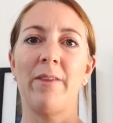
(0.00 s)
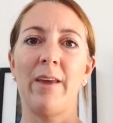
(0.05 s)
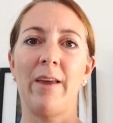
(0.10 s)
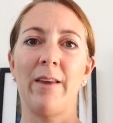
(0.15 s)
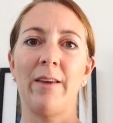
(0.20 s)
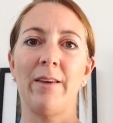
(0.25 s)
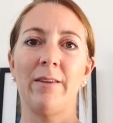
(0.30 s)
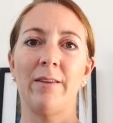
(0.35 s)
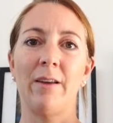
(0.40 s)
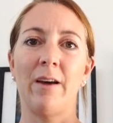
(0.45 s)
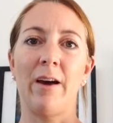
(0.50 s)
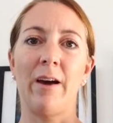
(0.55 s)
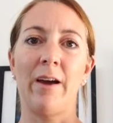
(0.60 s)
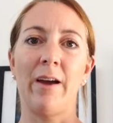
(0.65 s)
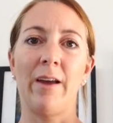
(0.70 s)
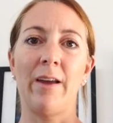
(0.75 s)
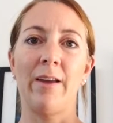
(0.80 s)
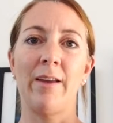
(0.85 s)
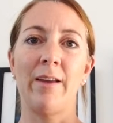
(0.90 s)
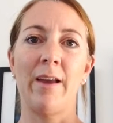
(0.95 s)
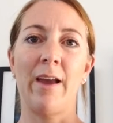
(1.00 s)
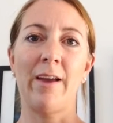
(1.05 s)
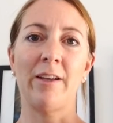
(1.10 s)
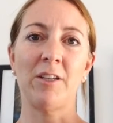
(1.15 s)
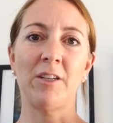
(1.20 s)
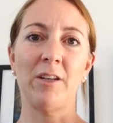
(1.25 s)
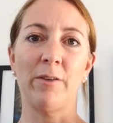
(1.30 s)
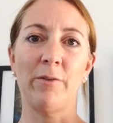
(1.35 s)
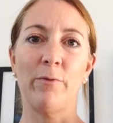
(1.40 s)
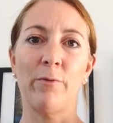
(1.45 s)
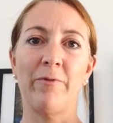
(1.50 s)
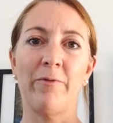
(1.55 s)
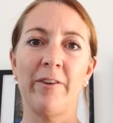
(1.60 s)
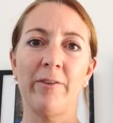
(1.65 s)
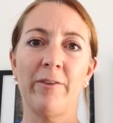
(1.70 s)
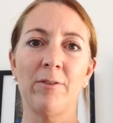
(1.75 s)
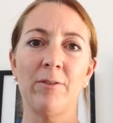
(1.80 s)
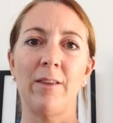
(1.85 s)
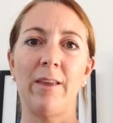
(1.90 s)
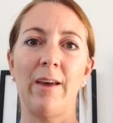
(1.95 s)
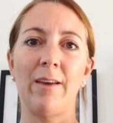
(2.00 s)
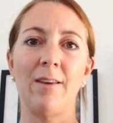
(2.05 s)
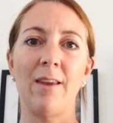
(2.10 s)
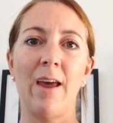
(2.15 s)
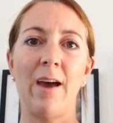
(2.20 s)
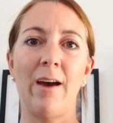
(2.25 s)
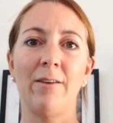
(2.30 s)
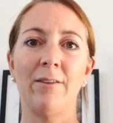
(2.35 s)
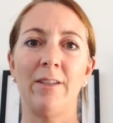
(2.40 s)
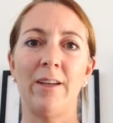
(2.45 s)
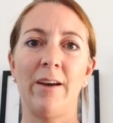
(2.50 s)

Then I actually will filter that now